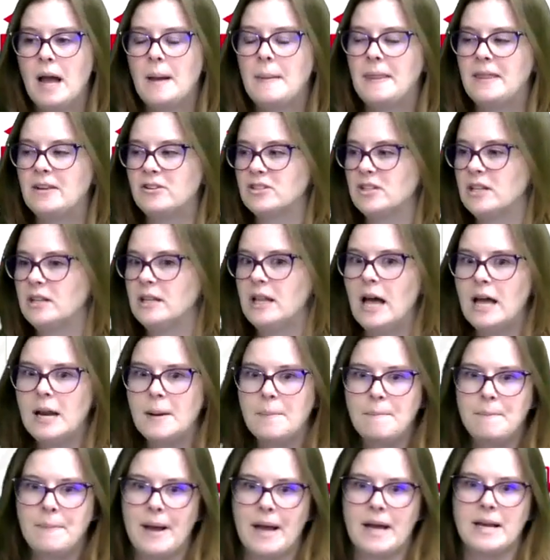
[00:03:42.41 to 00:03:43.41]
There's a lot
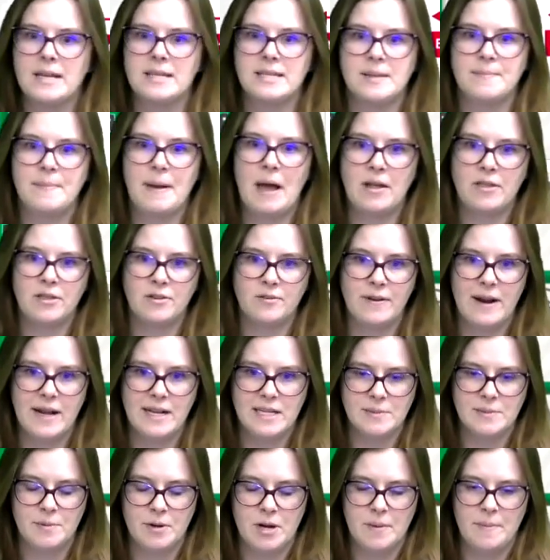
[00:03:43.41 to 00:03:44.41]
of buzz about the
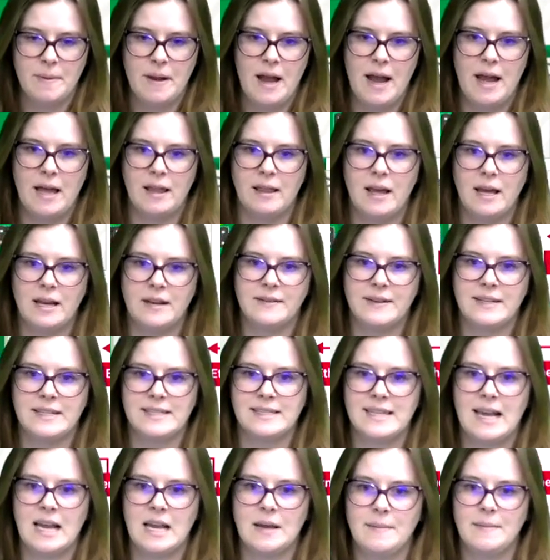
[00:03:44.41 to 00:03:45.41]
Raspberry Pi, a lot of
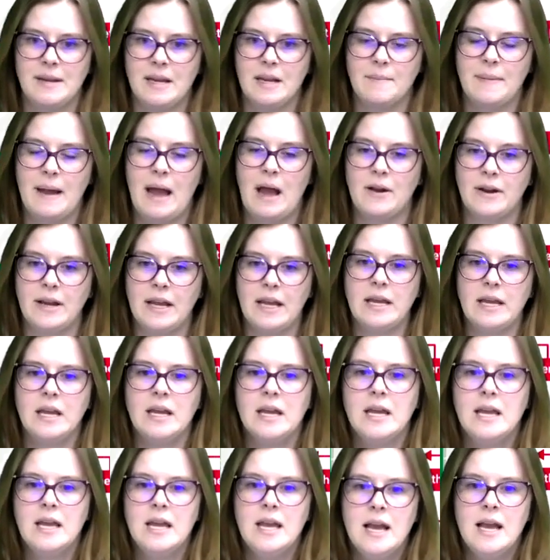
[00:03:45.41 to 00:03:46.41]
excitement about it,
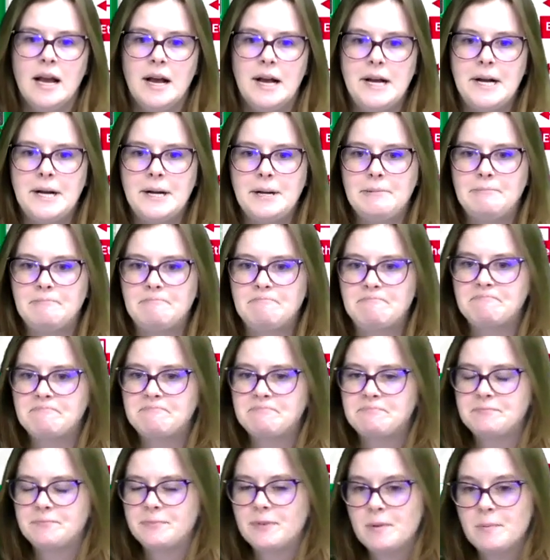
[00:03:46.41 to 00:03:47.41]

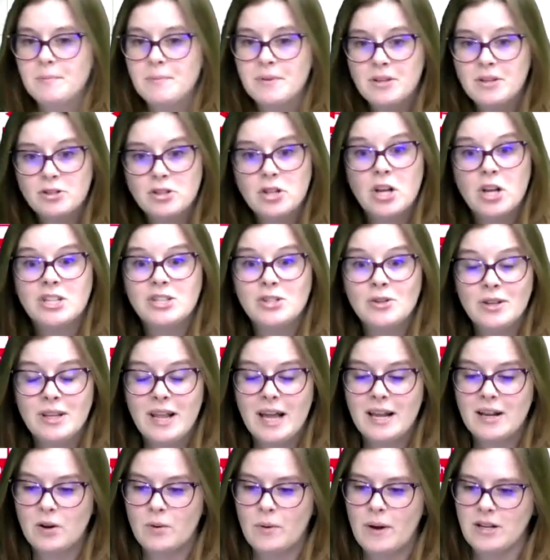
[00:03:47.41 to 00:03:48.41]
but there's also a lot
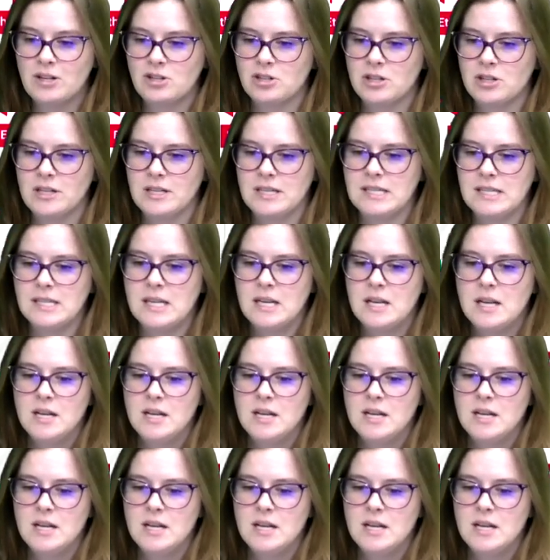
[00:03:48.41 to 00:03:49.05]
of questions.